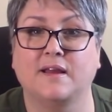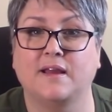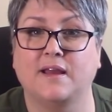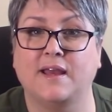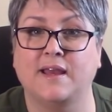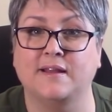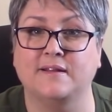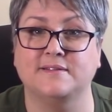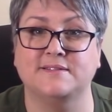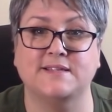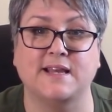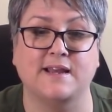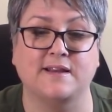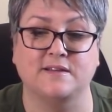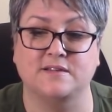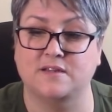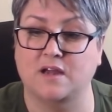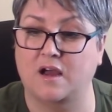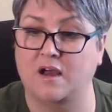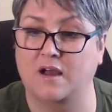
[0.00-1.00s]
and
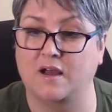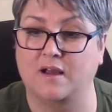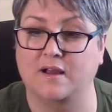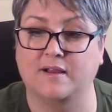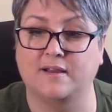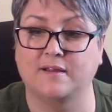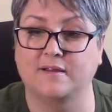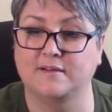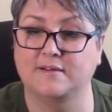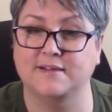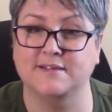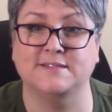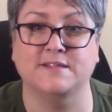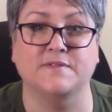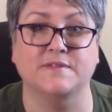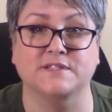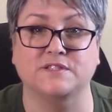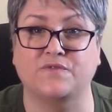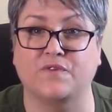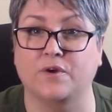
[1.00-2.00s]
saying dog is in
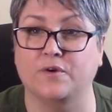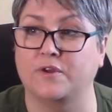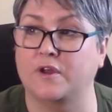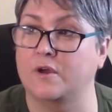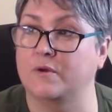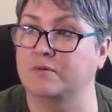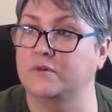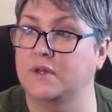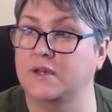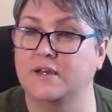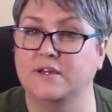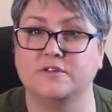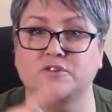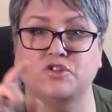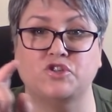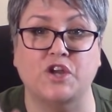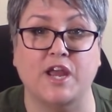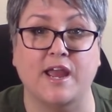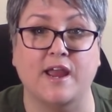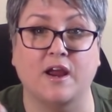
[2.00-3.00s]
this photo,
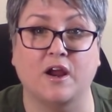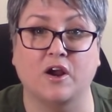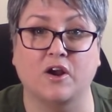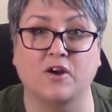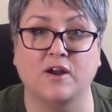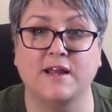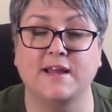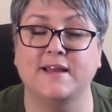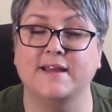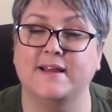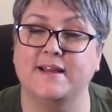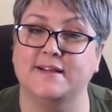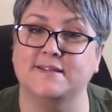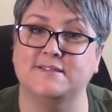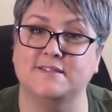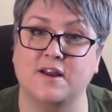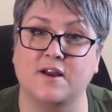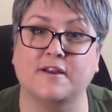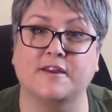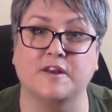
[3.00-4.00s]
chair,
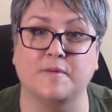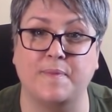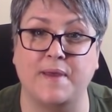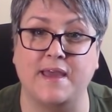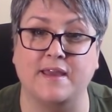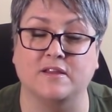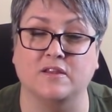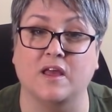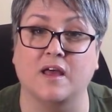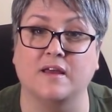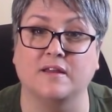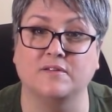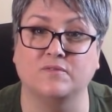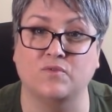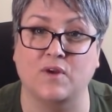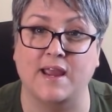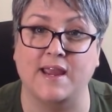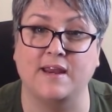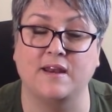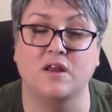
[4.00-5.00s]
it's not gonna pay a lot,
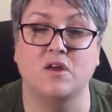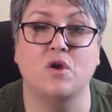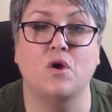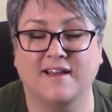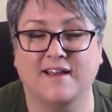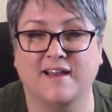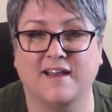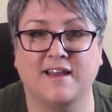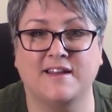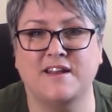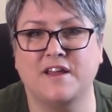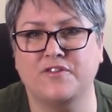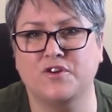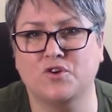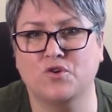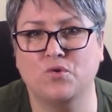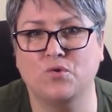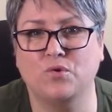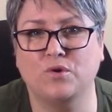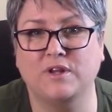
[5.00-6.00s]
right? Another
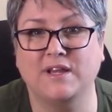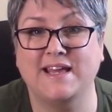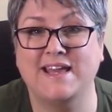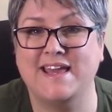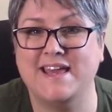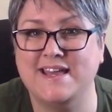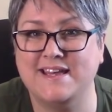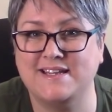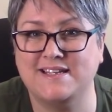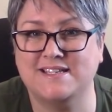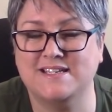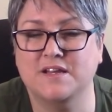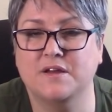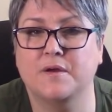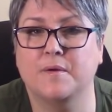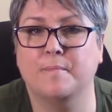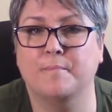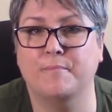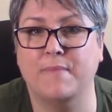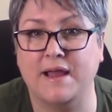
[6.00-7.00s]
cool HIT
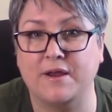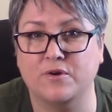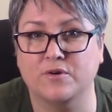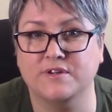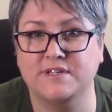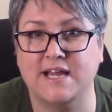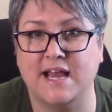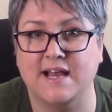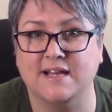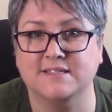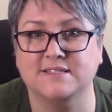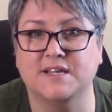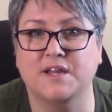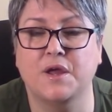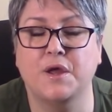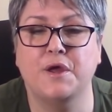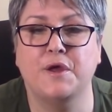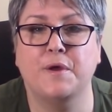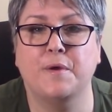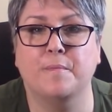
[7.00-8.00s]
microtask
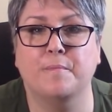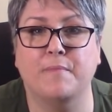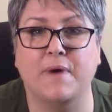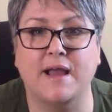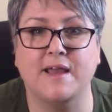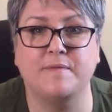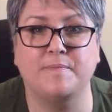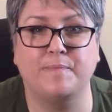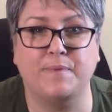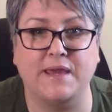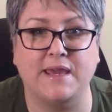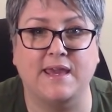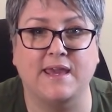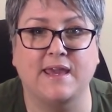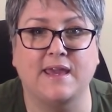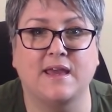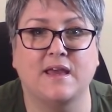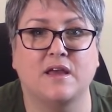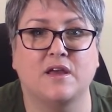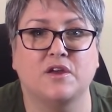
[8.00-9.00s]
might
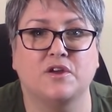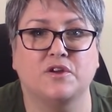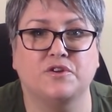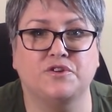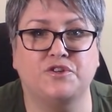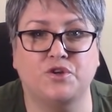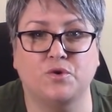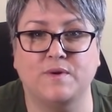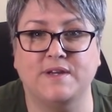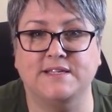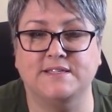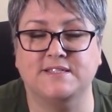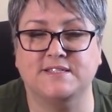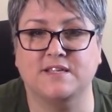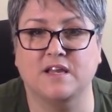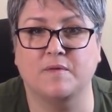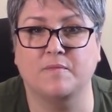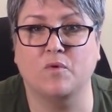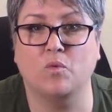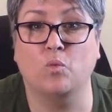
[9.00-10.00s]
be doing
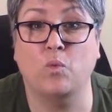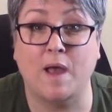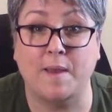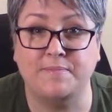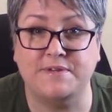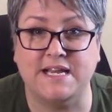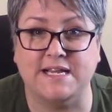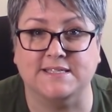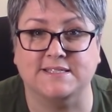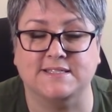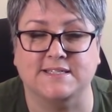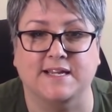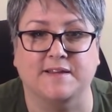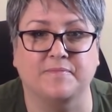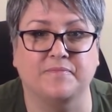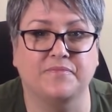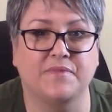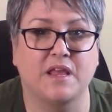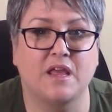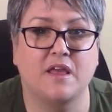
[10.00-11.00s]
some web
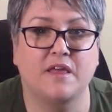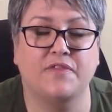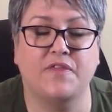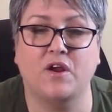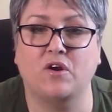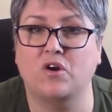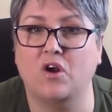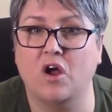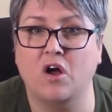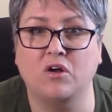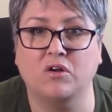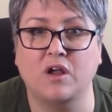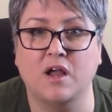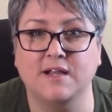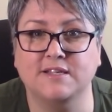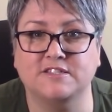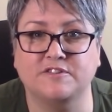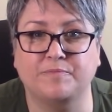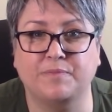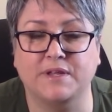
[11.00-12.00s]
testing. There are all
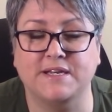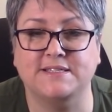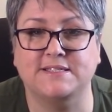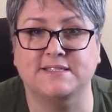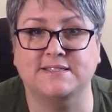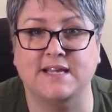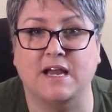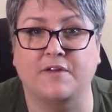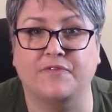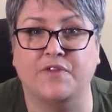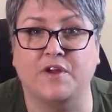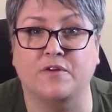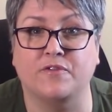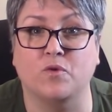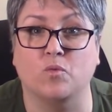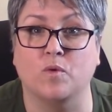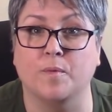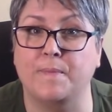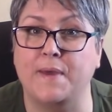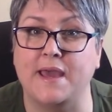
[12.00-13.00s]
kinds of places out there
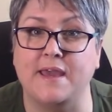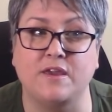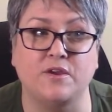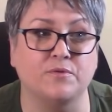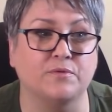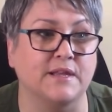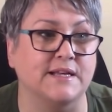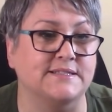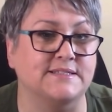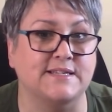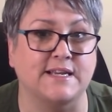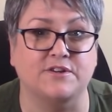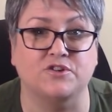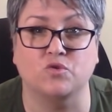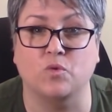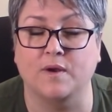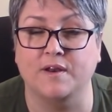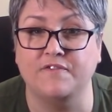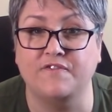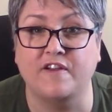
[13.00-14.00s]
that will pay you, let's say,
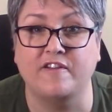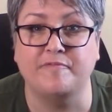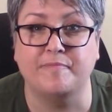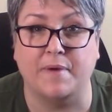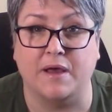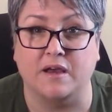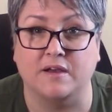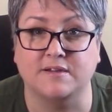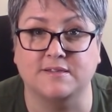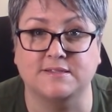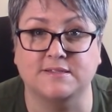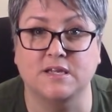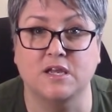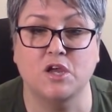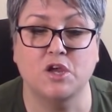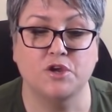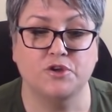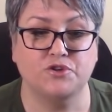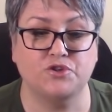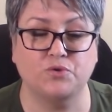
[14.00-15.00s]
$25
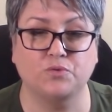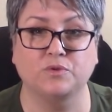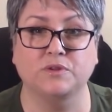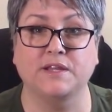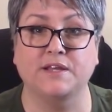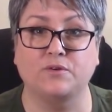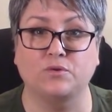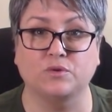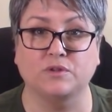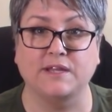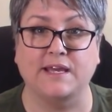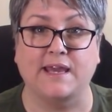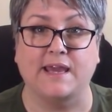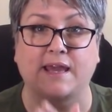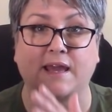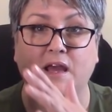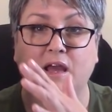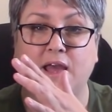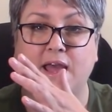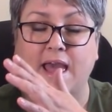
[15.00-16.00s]
to
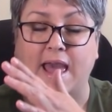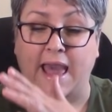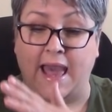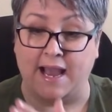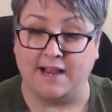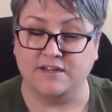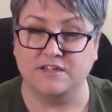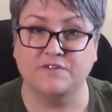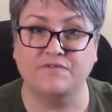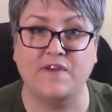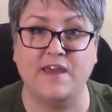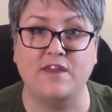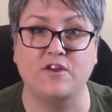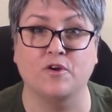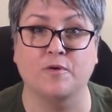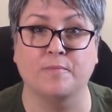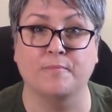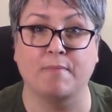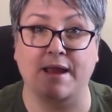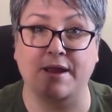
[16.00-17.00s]
literally activate
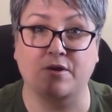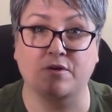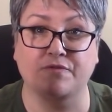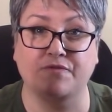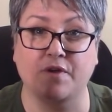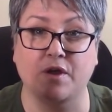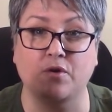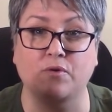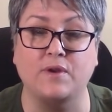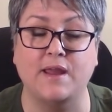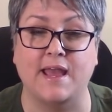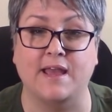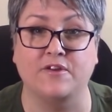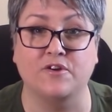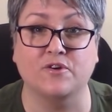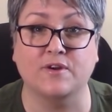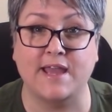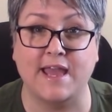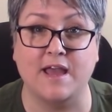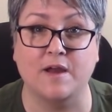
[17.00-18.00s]
your microphone and
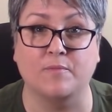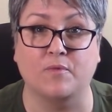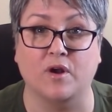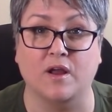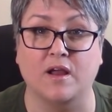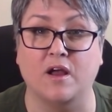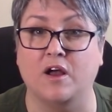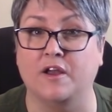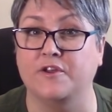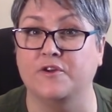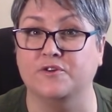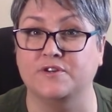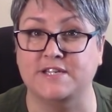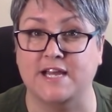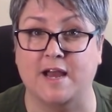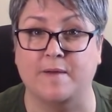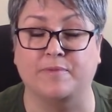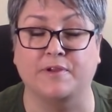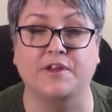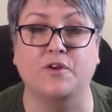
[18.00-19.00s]
your camera on your
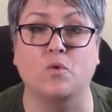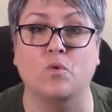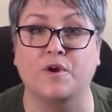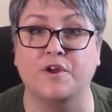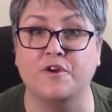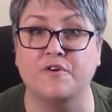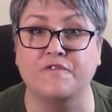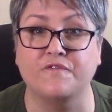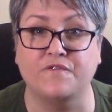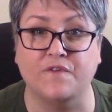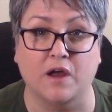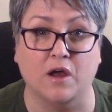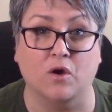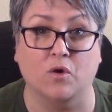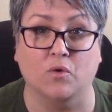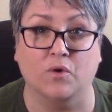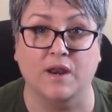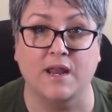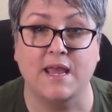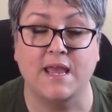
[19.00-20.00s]
tablet or your
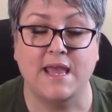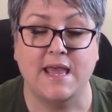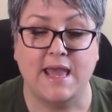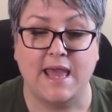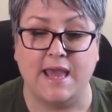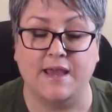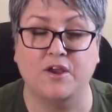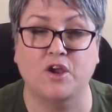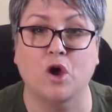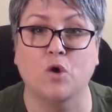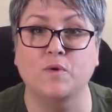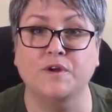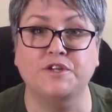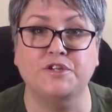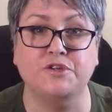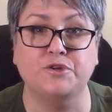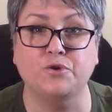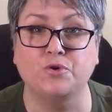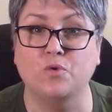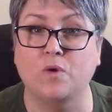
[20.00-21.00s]
phone and go
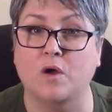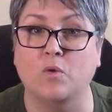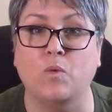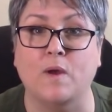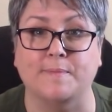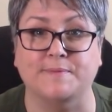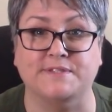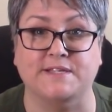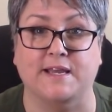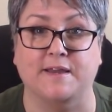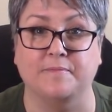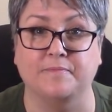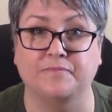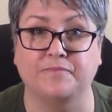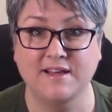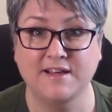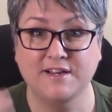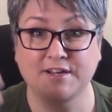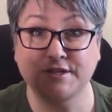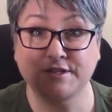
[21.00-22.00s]
into a website.
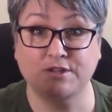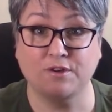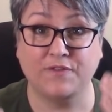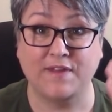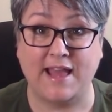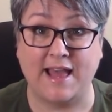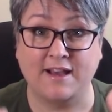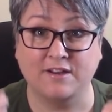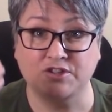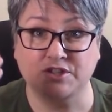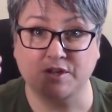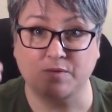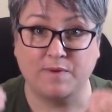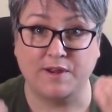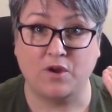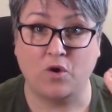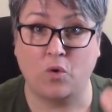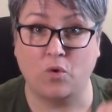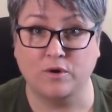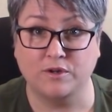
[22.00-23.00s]
So they actually
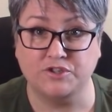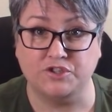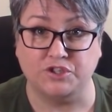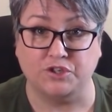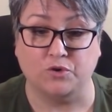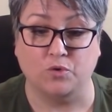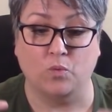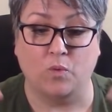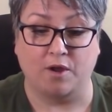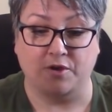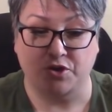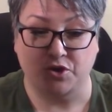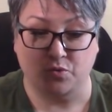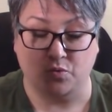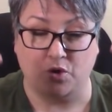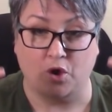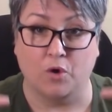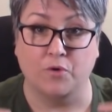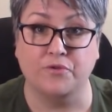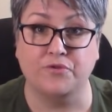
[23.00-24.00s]
record you while you
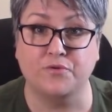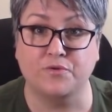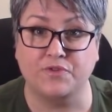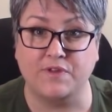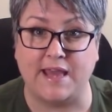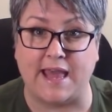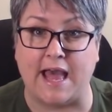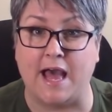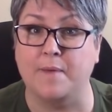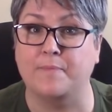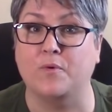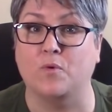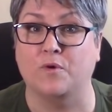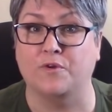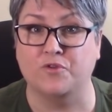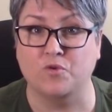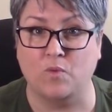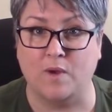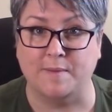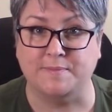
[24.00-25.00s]
go through the app or
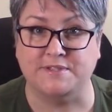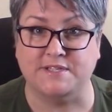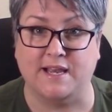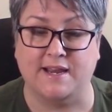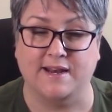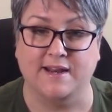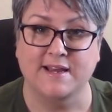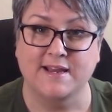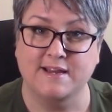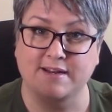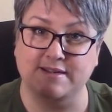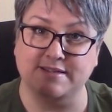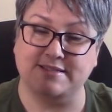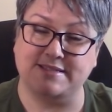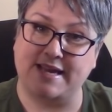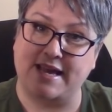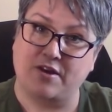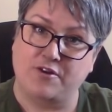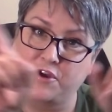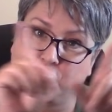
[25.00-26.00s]
the website to
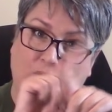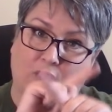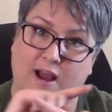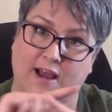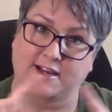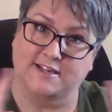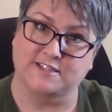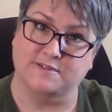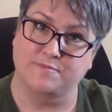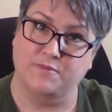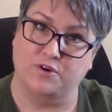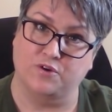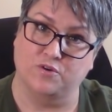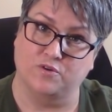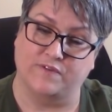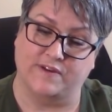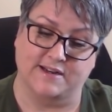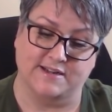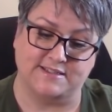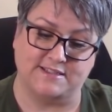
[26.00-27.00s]
see how your eyes
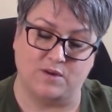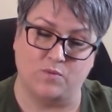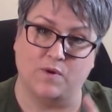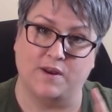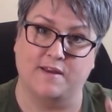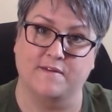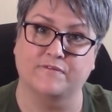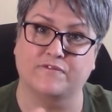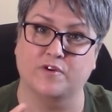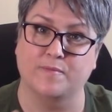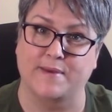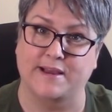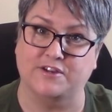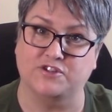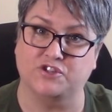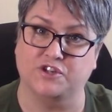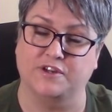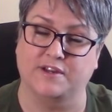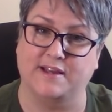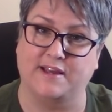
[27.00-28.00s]
move and to see what
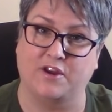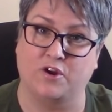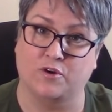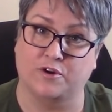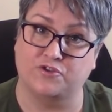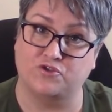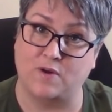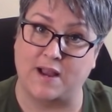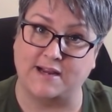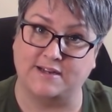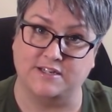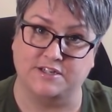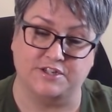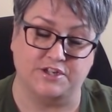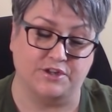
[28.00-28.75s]
information you're attracted